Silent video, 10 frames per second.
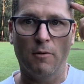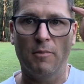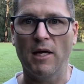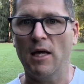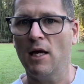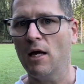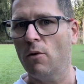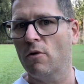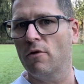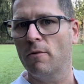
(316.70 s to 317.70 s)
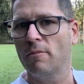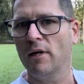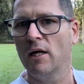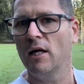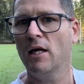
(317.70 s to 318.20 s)
here, whether it be
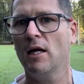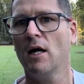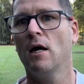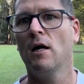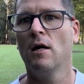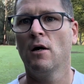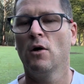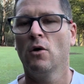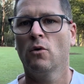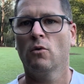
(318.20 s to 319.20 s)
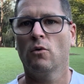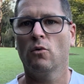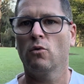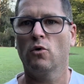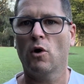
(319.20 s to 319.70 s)
here,
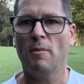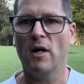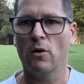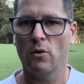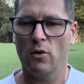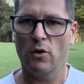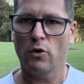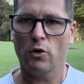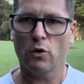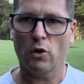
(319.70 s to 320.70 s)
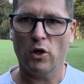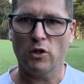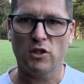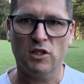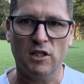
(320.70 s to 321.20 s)
no matter, it's
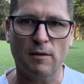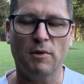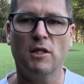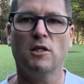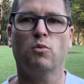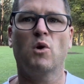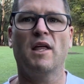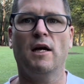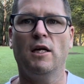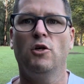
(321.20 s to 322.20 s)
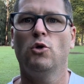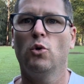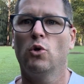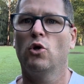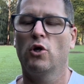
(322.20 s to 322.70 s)
something that's within
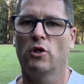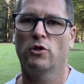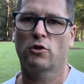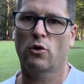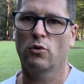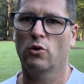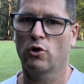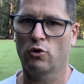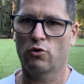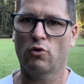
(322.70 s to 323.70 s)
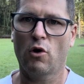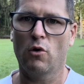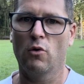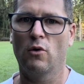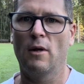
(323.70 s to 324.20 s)
your total
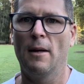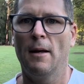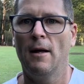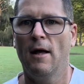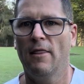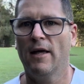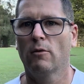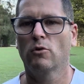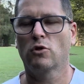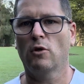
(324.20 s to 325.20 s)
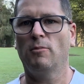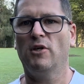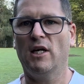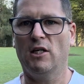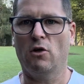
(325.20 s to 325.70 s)
control, and that will stop you
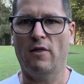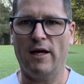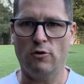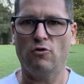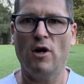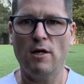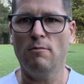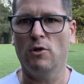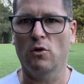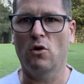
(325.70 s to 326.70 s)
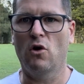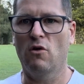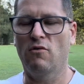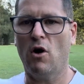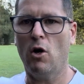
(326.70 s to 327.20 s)
getting on that treadmill
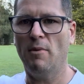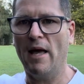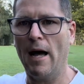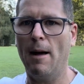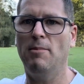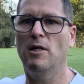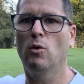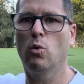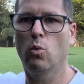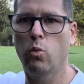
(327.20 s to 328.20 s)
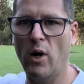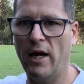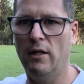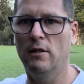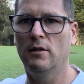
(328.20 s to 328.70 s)
of I'll be happy
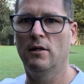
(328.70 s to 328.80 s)
when